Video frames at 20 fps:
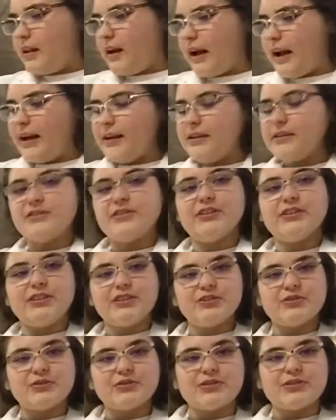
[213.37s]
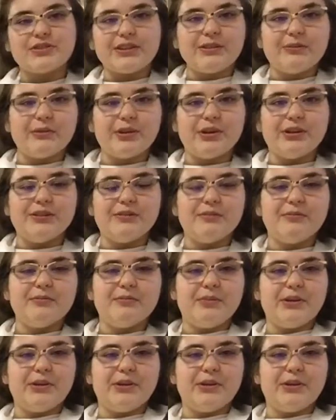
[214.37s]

Height is an interesting one,